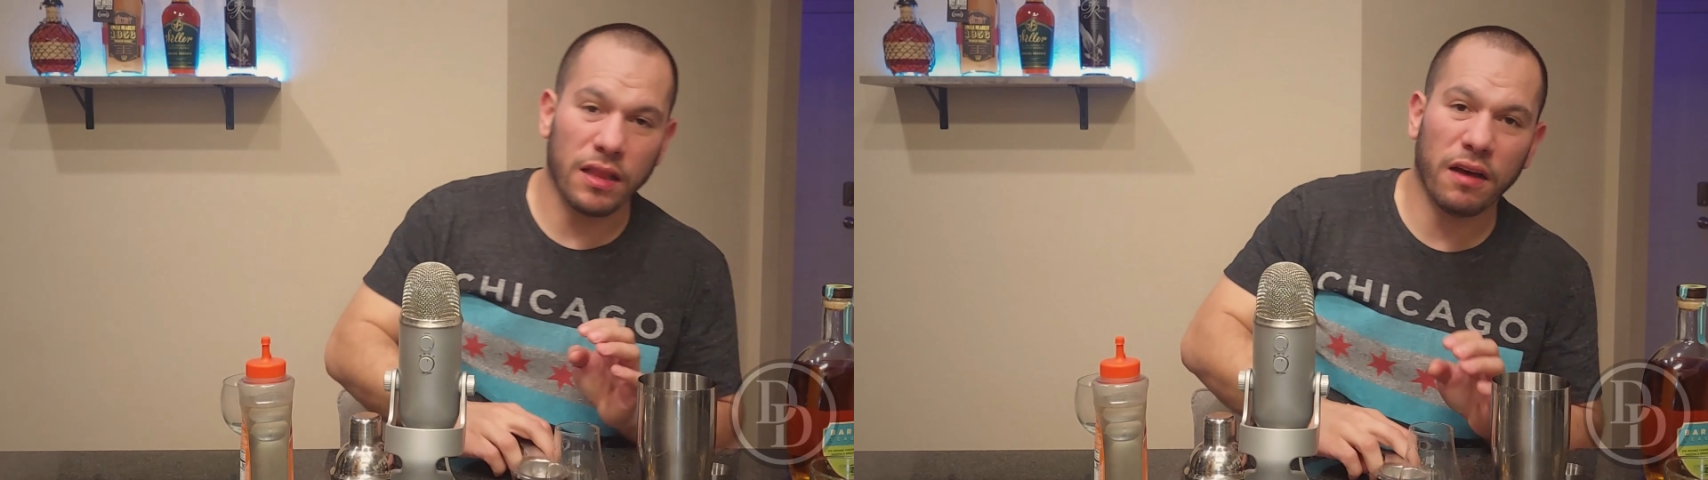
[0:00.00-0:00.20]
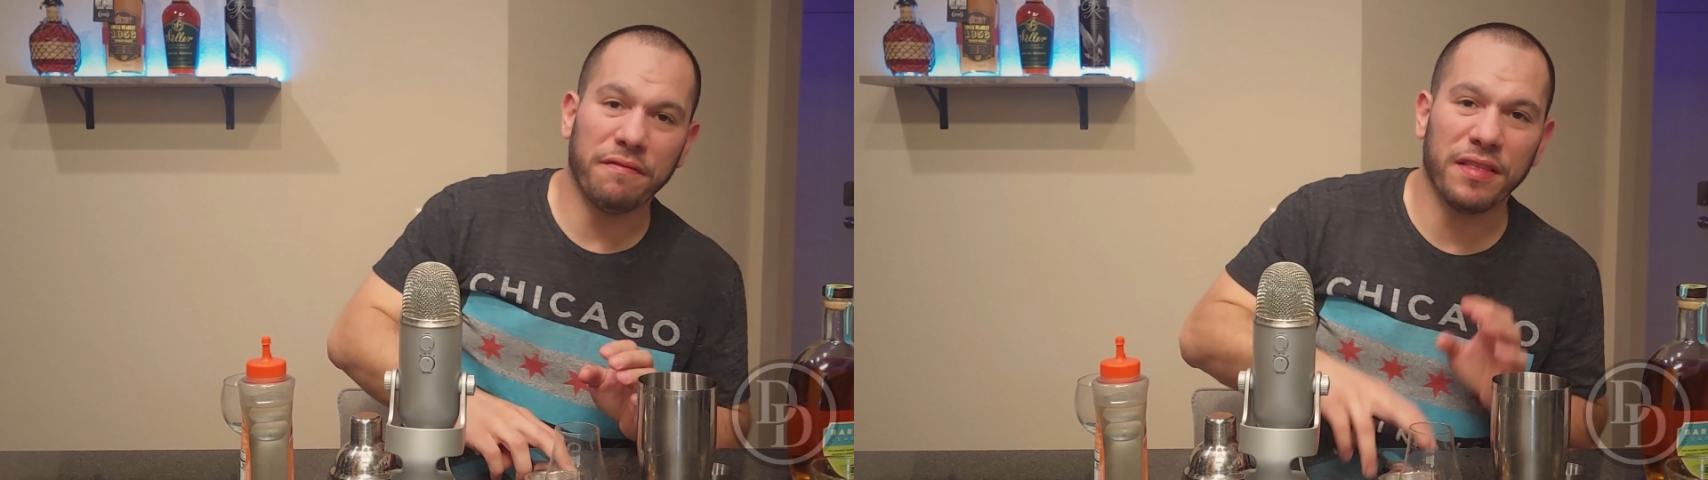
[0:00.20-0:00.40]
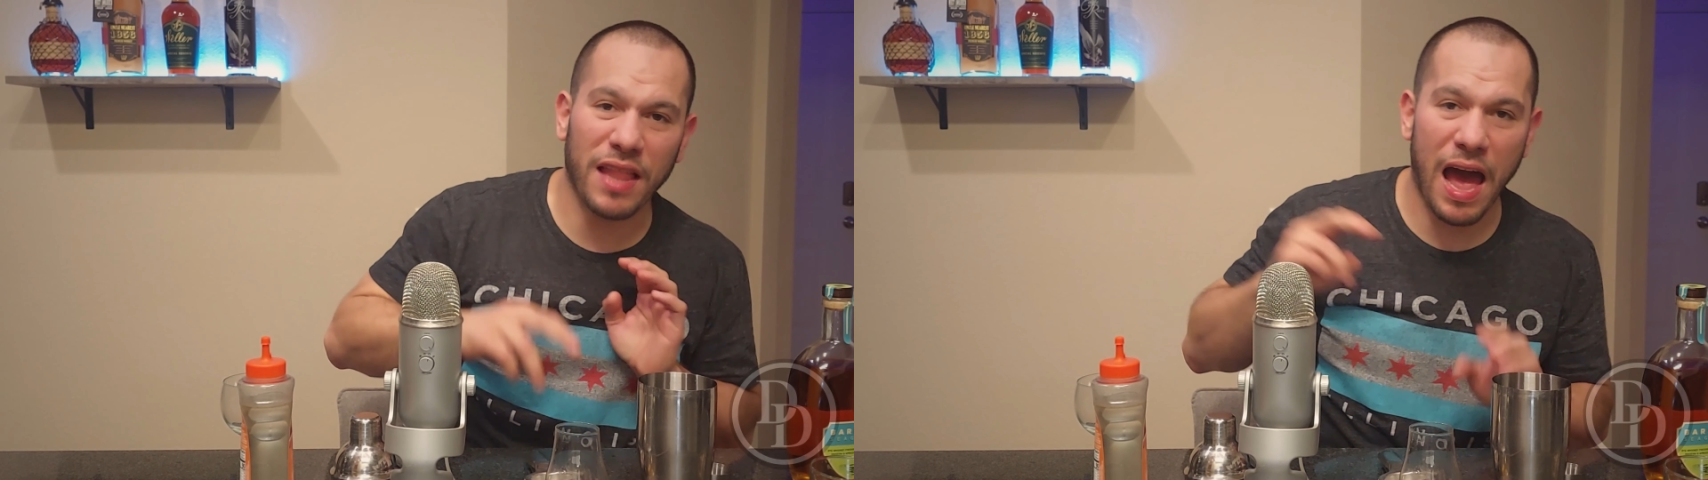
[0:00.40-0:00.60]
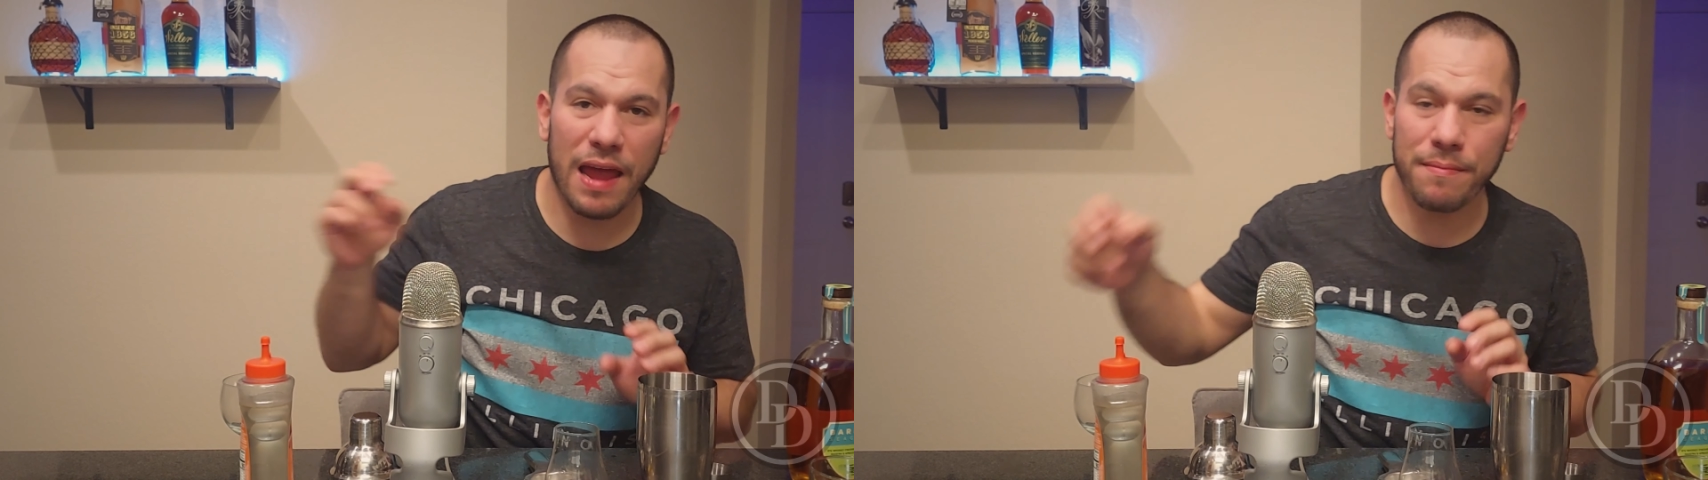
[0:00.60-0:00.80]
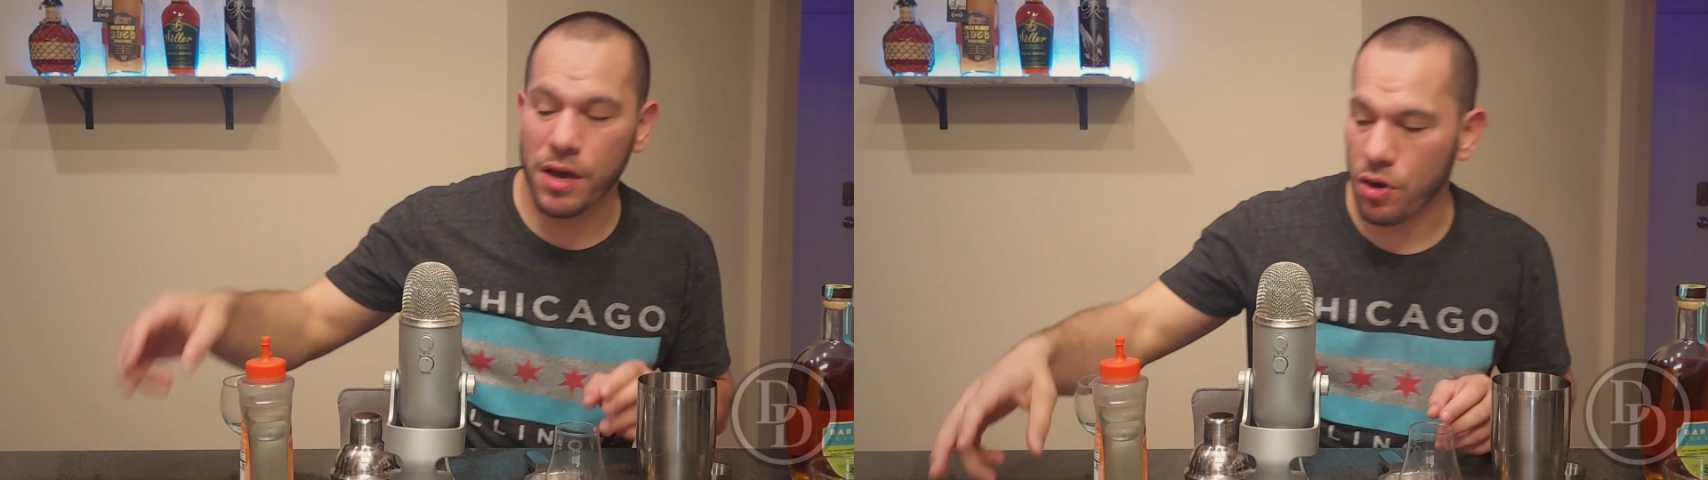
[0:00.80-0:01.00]
love
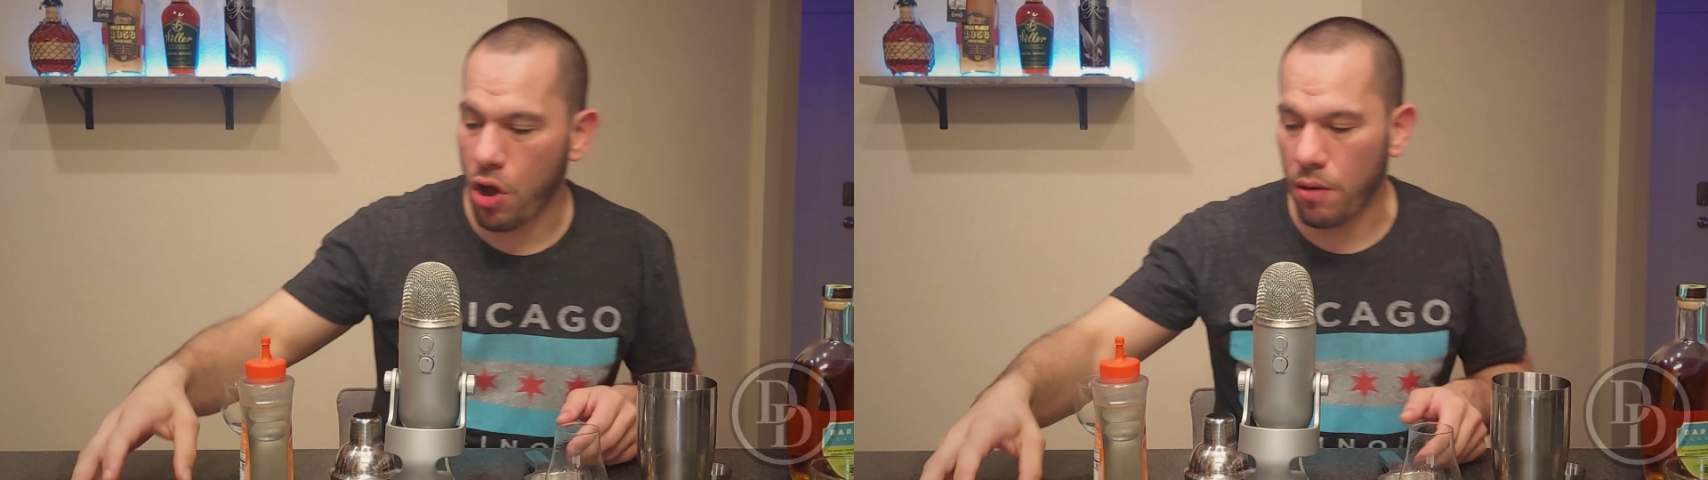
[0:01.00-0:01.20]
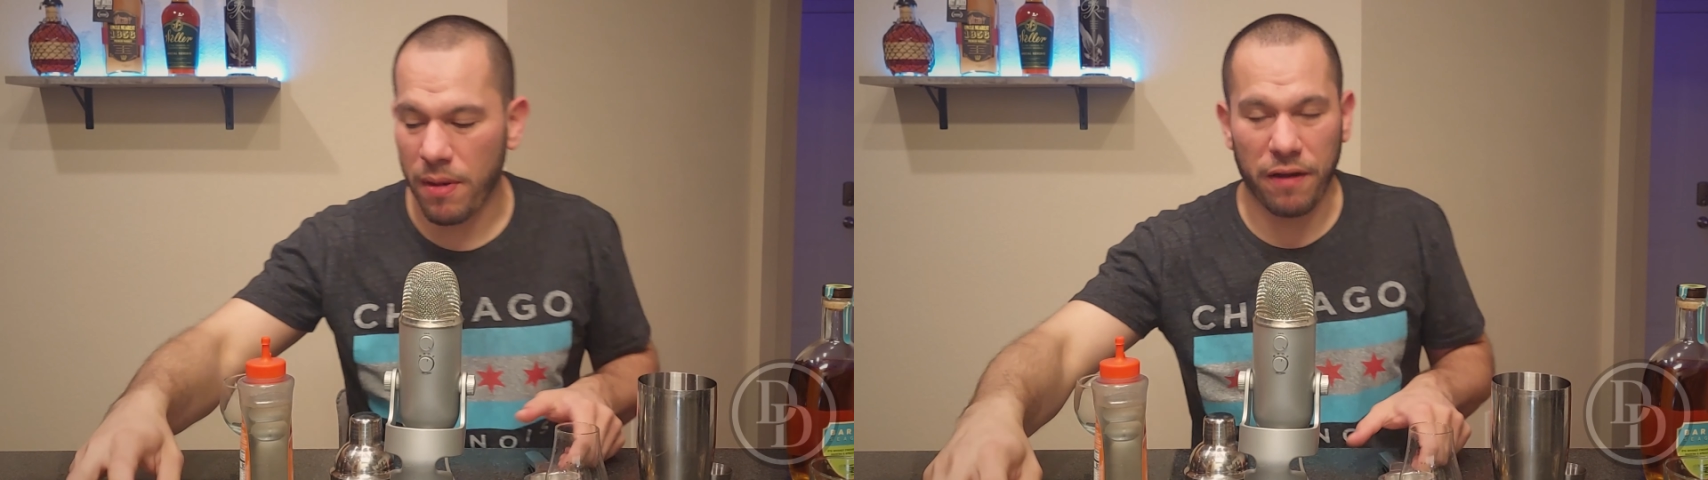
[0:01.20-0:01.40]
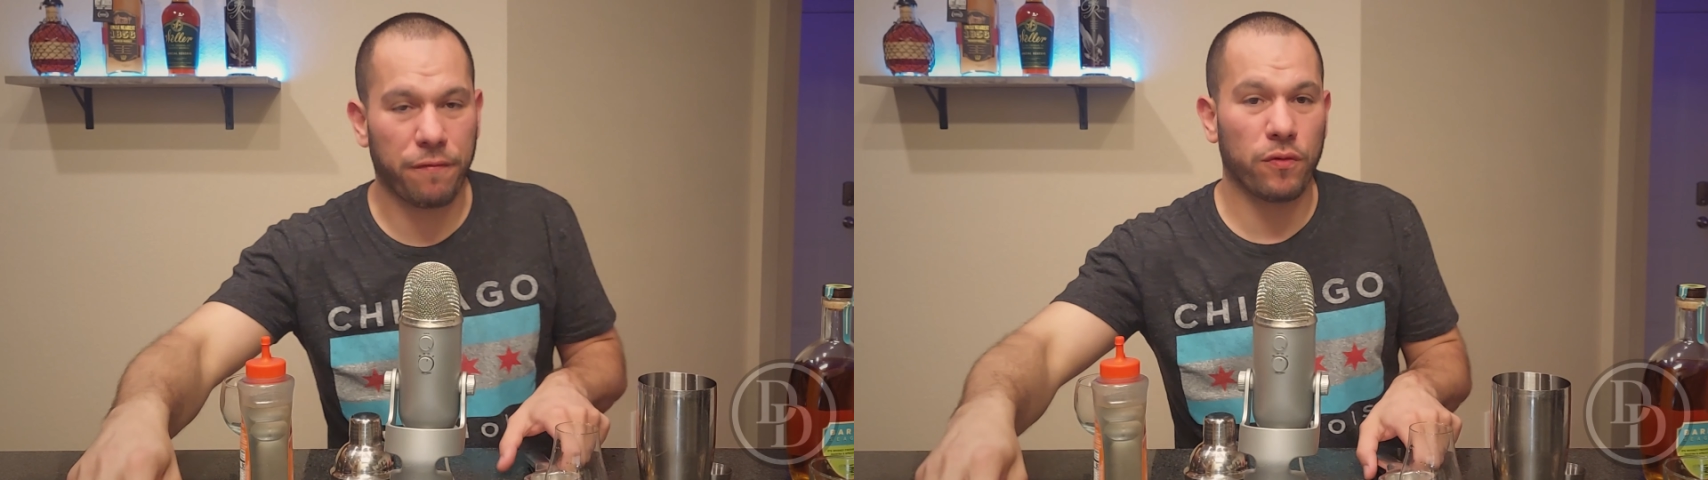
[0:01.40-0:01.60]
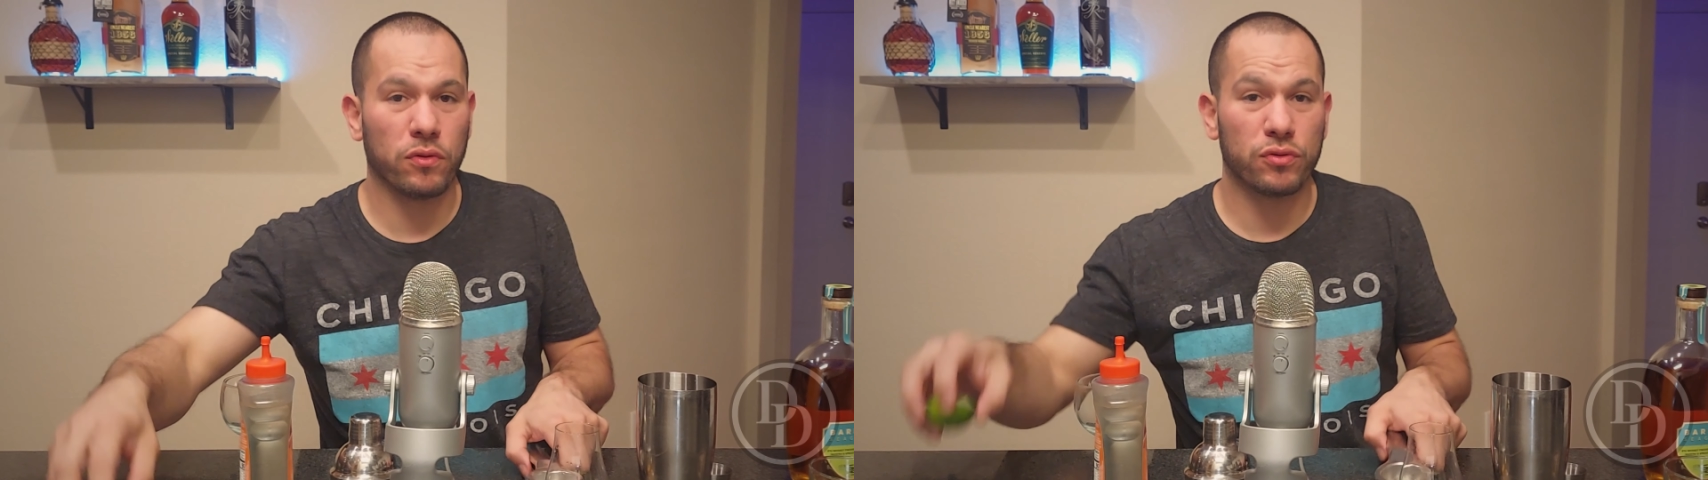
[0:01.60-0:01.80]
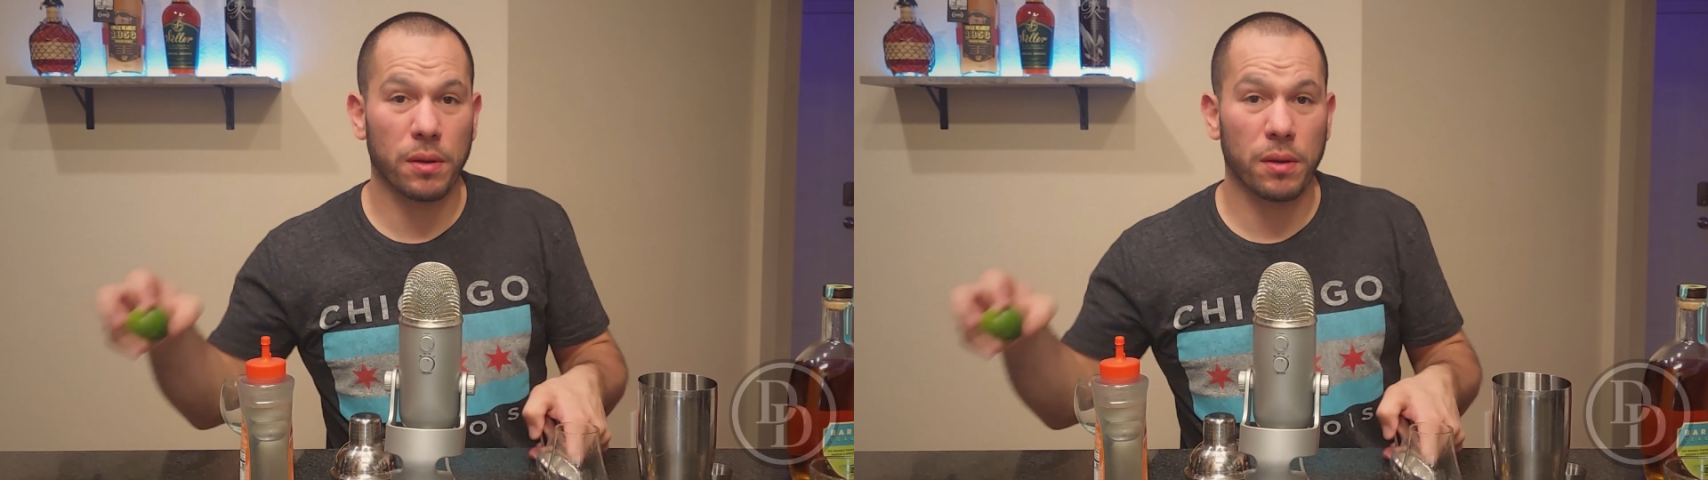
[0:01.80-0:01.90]
lime on all my fruit,